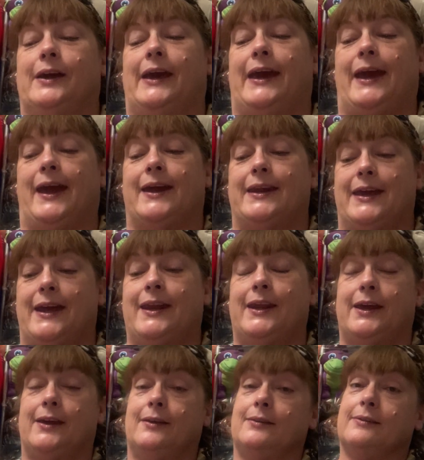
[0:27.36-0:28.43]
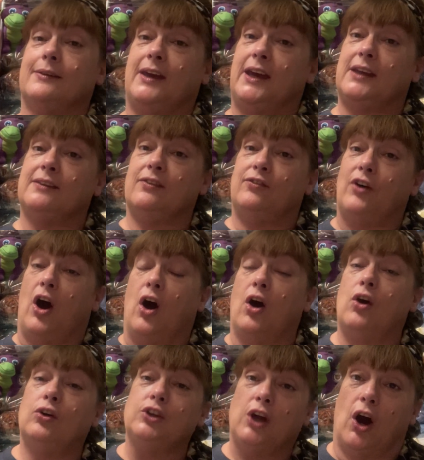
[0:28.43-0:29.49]
And it's
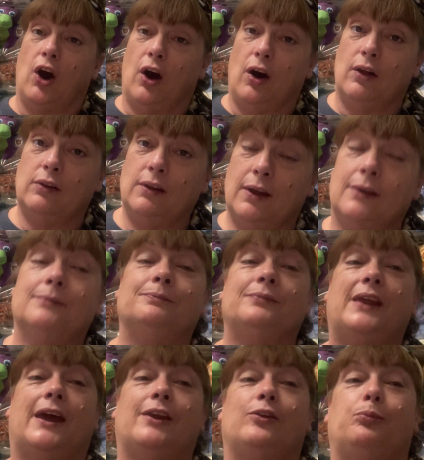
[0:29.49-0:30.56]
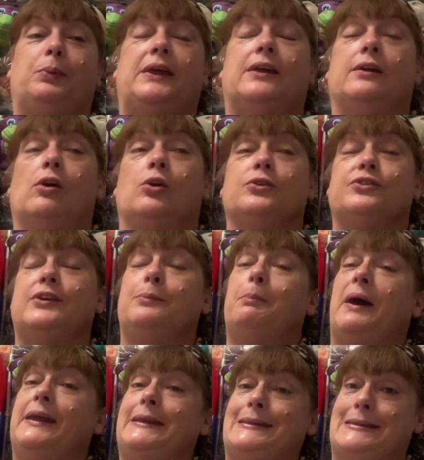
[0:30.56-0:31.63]
fall, y'all. And it's being hosted
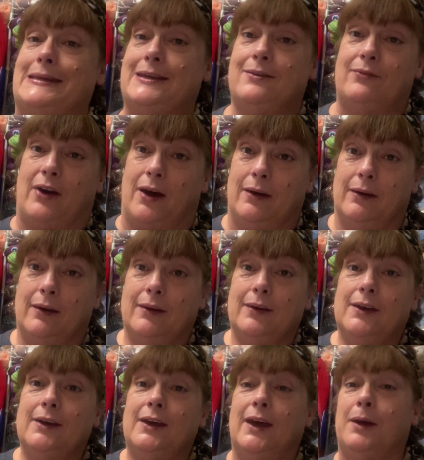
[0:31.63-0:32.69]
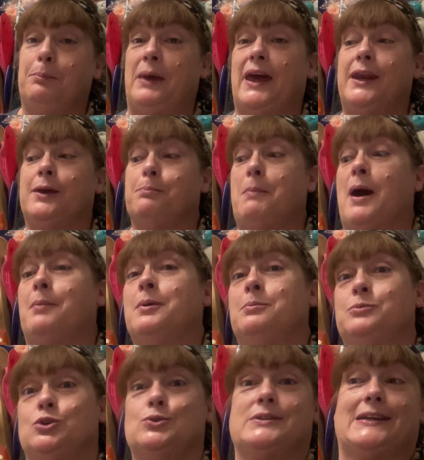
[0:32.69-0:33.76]
by Neva at Manic Mama
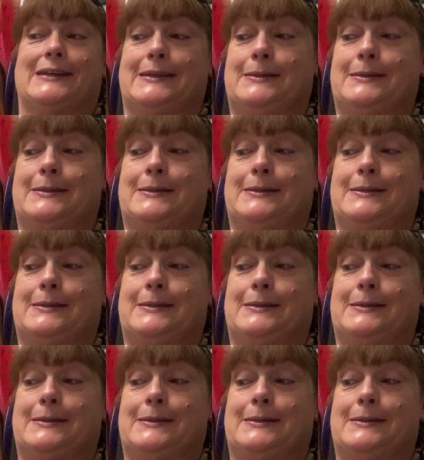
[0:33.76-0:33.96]
Music.